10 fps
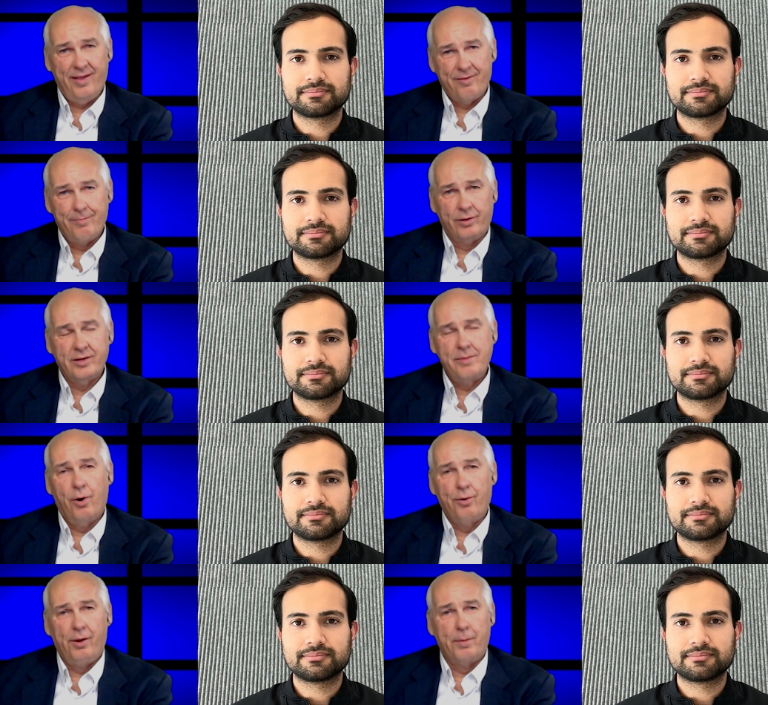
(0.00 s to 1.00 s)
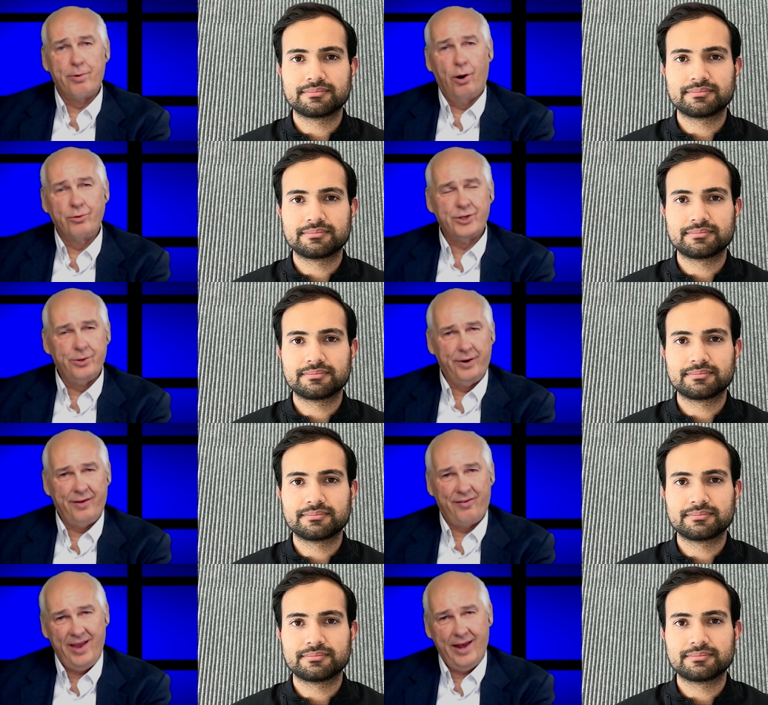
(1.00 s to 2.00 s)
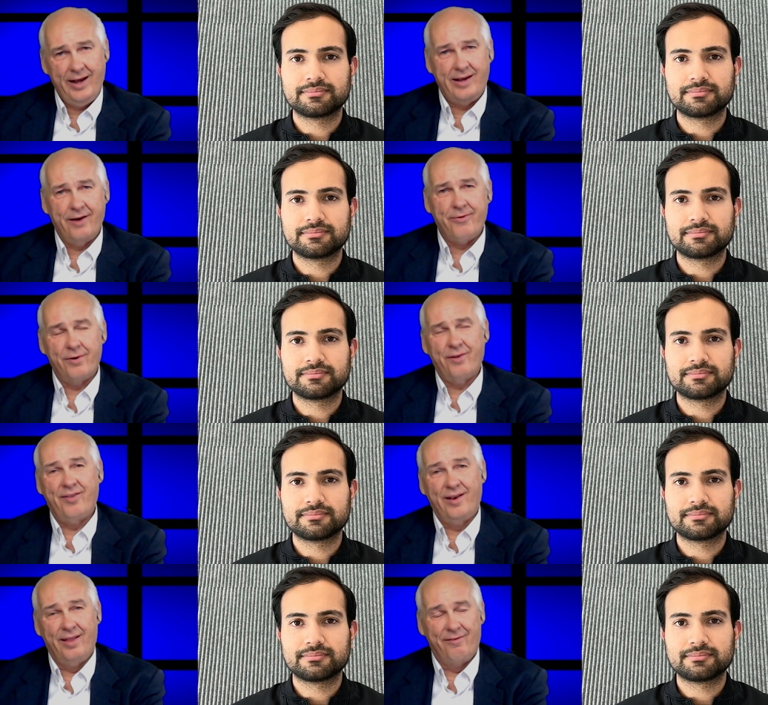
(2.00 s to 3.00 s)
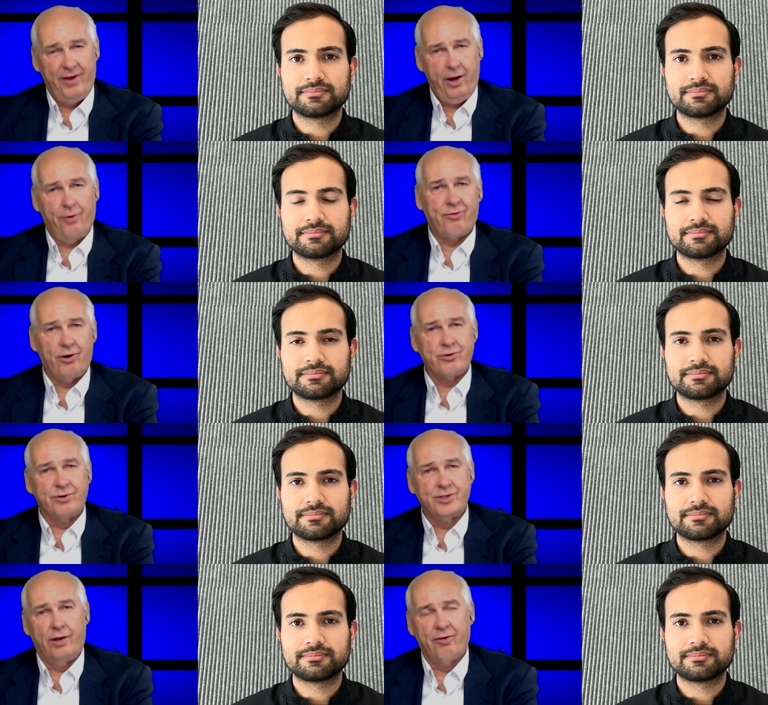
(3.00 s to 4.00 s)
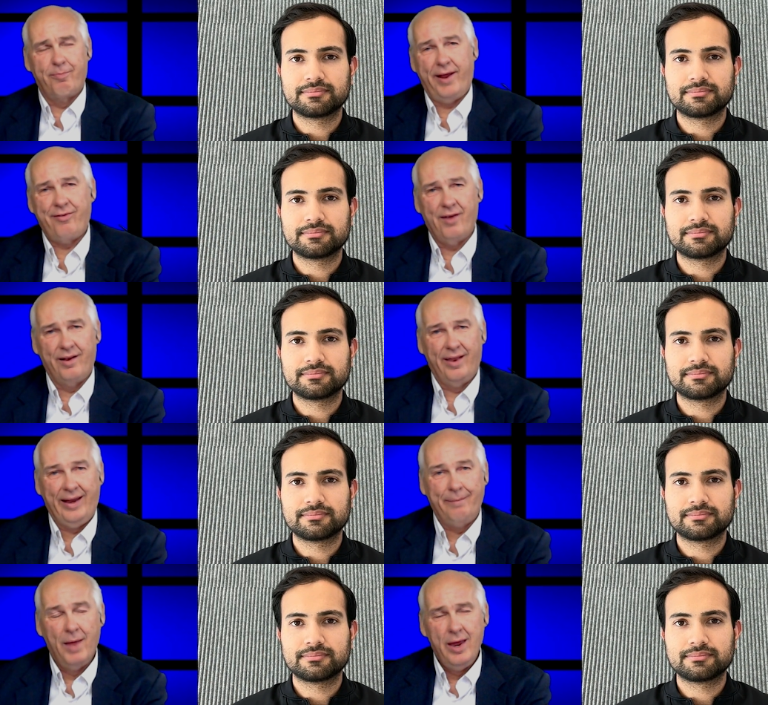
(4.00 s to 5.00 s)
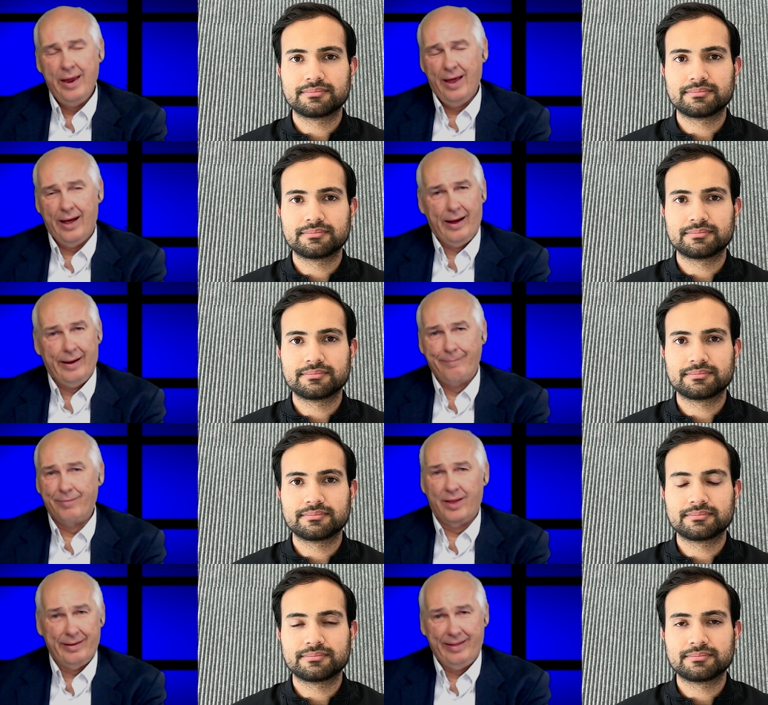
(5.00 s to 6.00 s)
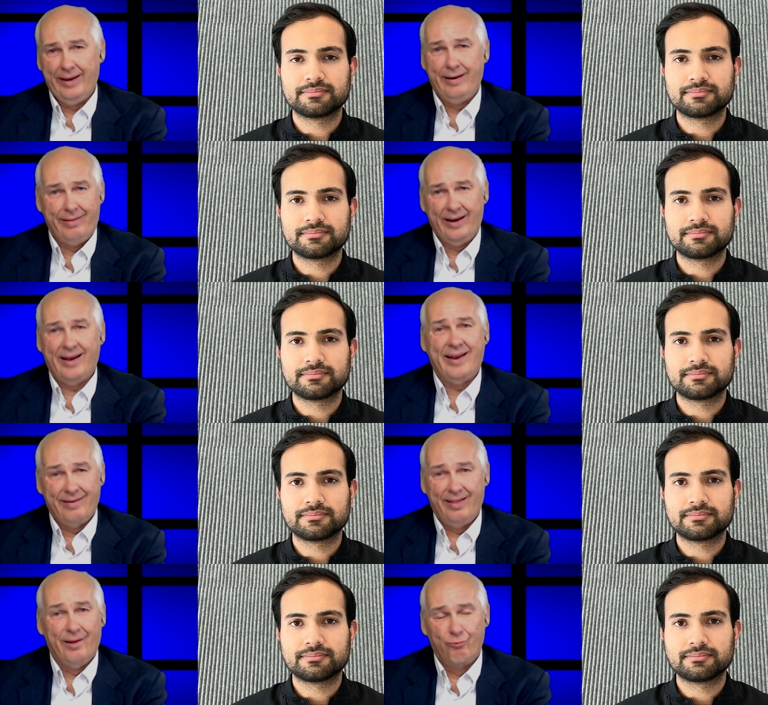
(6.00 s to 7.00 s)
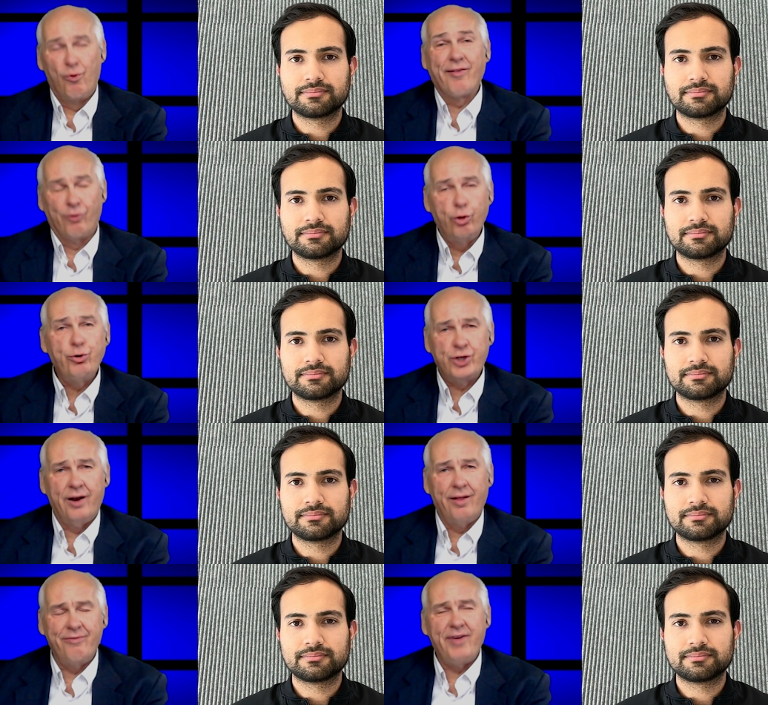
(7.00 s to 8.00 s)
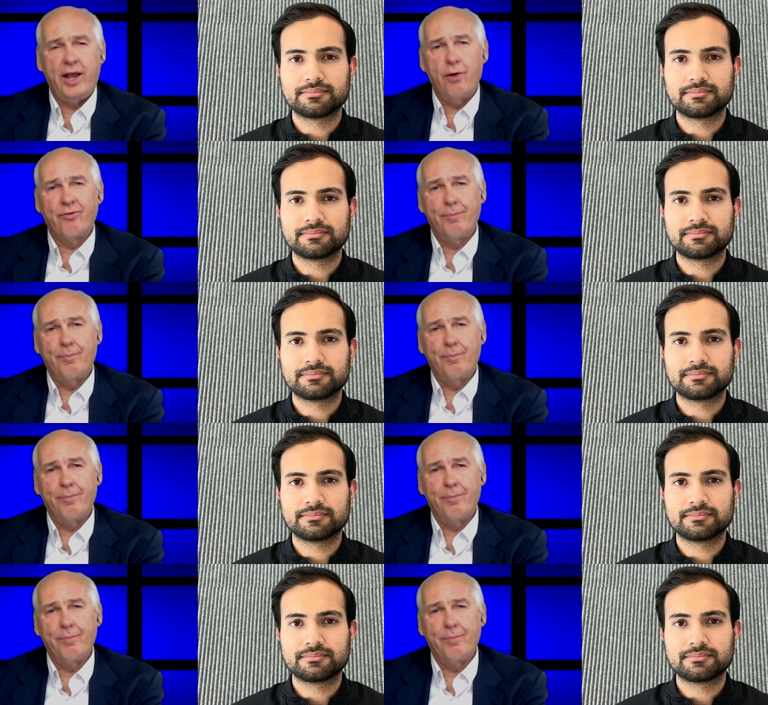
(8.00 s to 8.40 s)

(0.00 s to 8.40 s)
Speaker 1: this multimodal approach, do we see any difference in the video search results based on the um, the the the resolution of the videos